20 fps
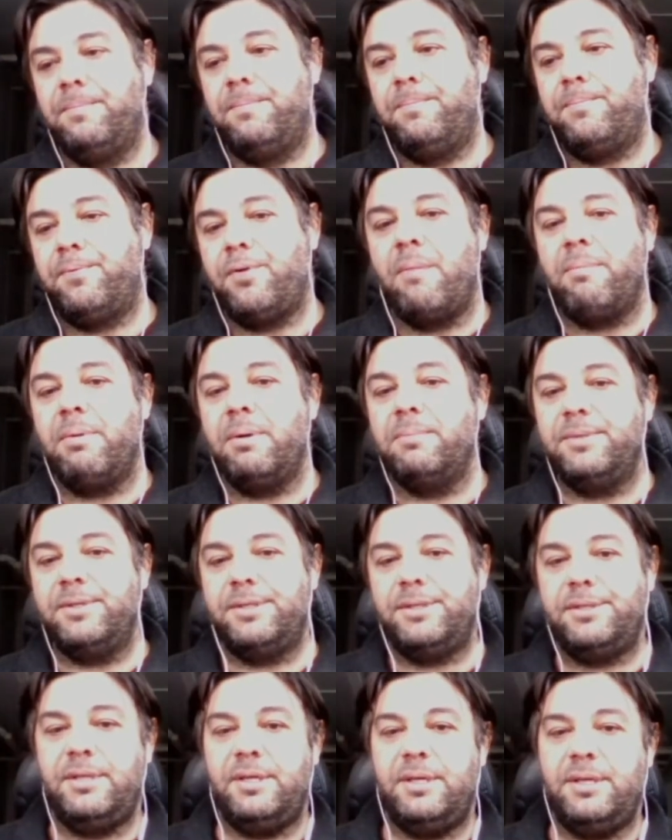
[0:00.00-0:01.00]
problem
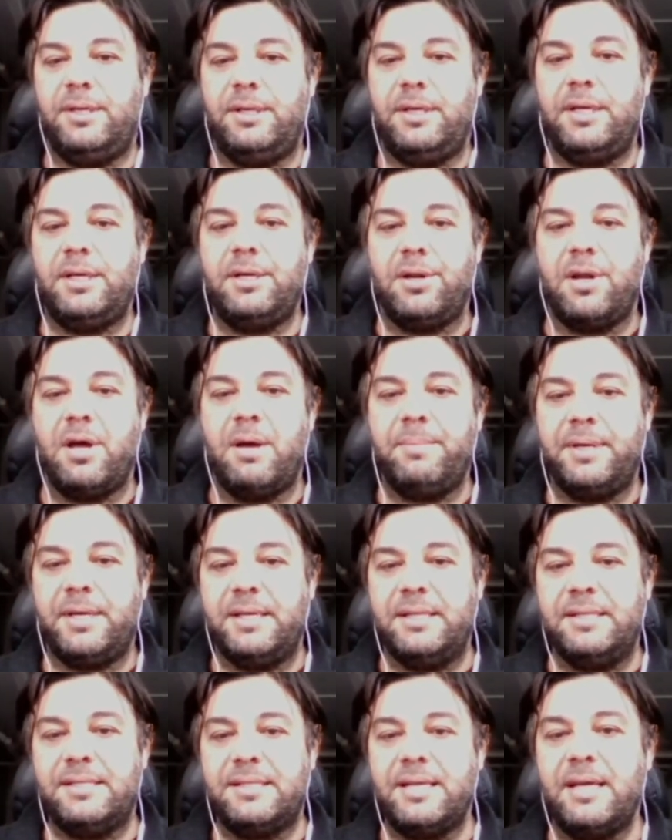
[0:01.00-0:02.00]
is the
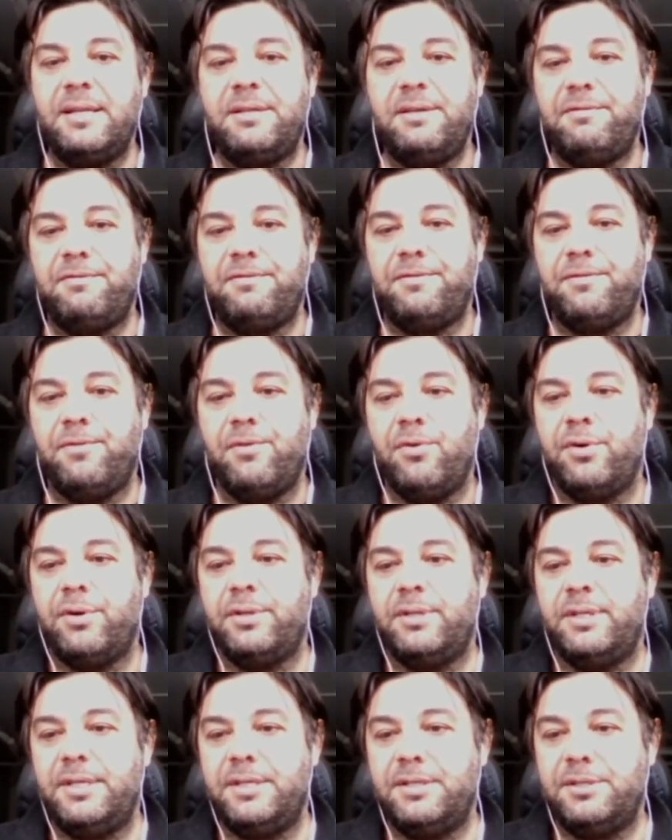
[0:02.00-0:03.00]
economic incentive
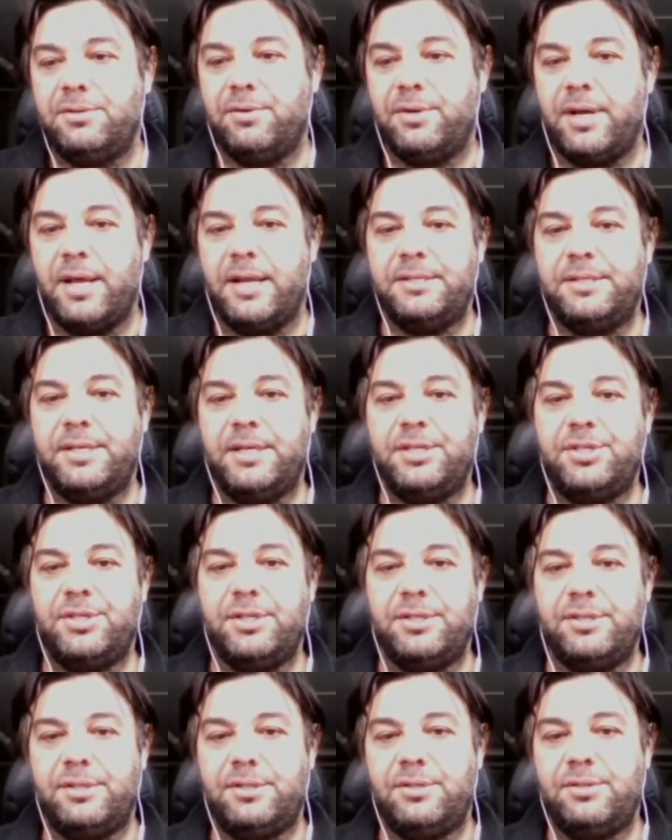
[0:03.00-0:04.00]
for these
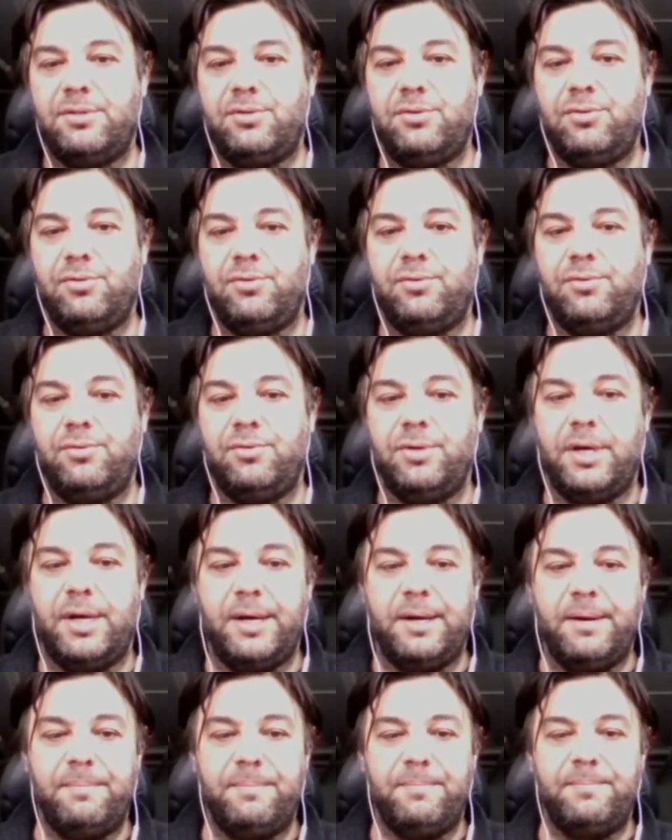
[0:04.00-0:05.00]
organizations to
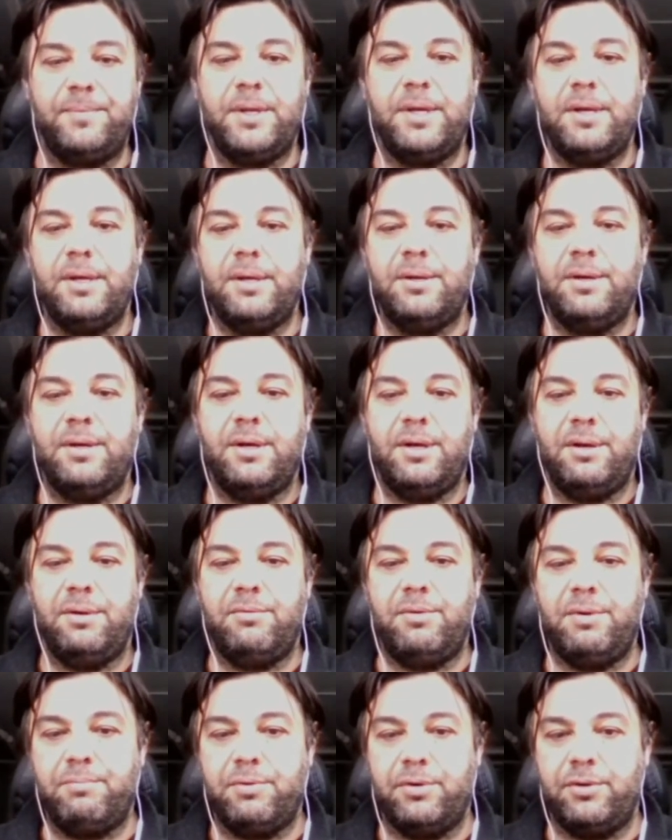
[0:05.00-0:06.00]

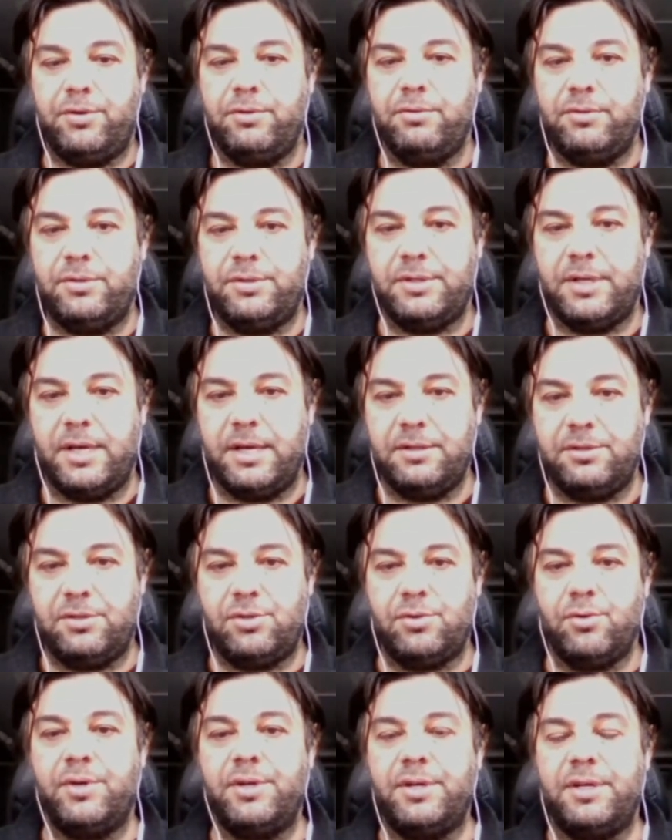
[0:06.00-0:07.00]
reproduce and
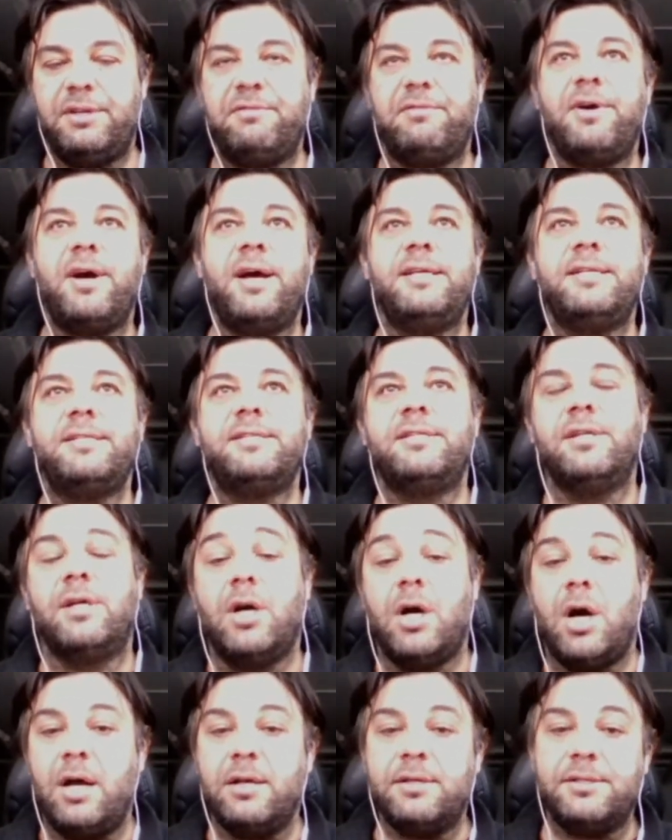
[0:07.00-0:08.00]
store the device, the
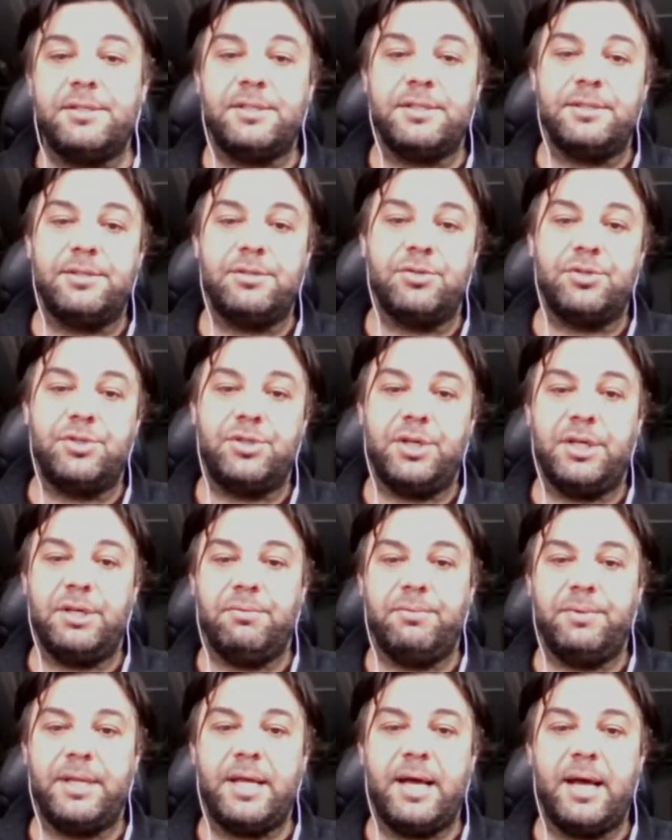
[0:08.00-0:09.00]
costs
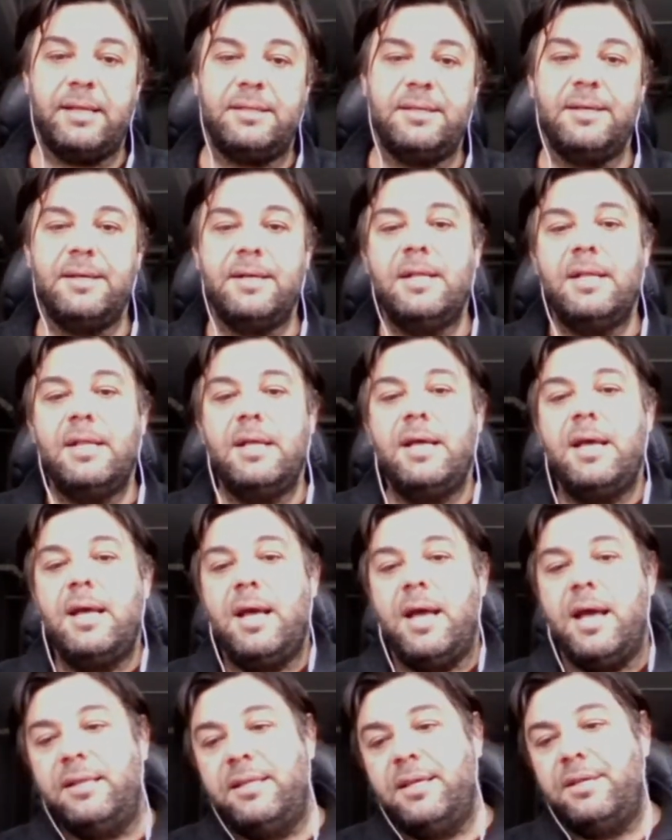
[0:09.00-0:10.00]
associated with that.
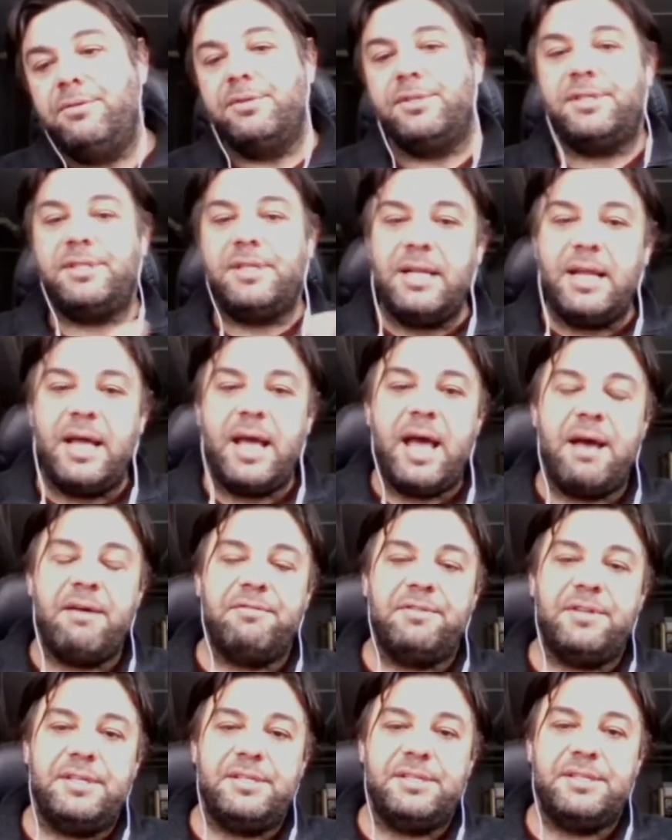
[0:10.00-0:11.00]
And then you still
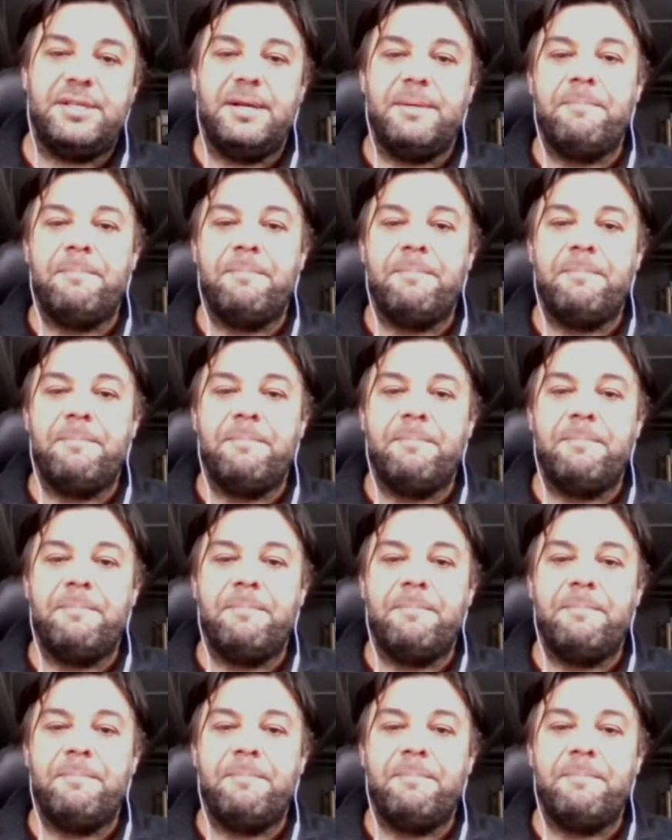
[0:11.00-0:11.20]
have these